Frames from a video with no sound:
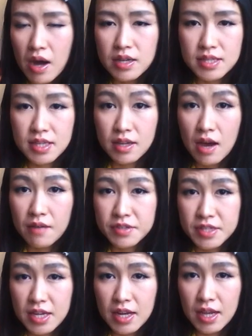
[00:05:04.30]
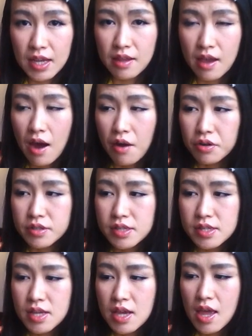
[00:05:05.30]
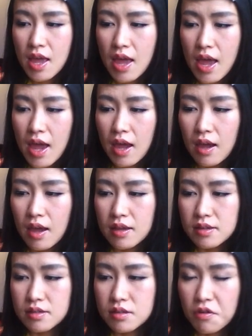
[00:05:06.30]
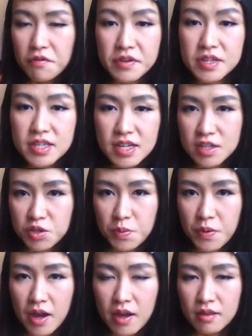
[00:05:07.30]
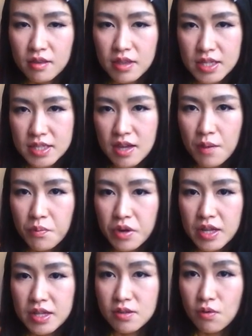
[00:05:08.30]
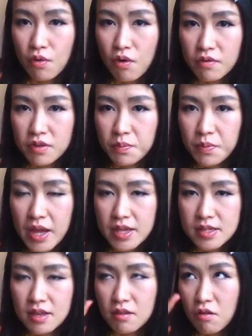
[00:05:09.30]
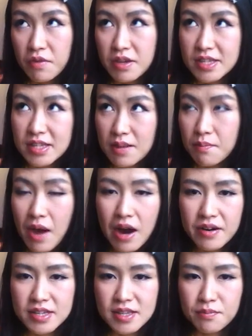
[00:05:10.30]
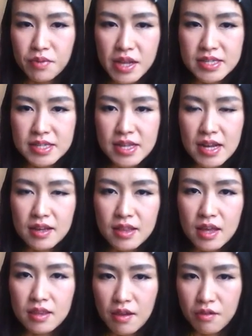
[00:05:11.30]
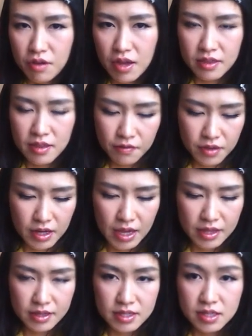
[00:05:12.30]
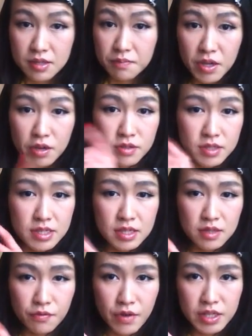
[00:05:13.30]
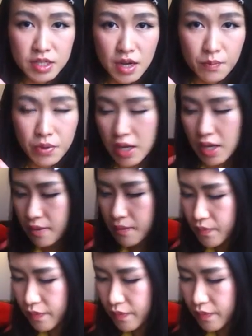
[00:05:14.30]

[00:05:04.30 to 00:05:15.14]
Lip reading: but I've seen it in Harrods, and obviously in Japan, this company is all over the place, and obviously in Paris and places like that, that you can definitely get this tea because this is a French company.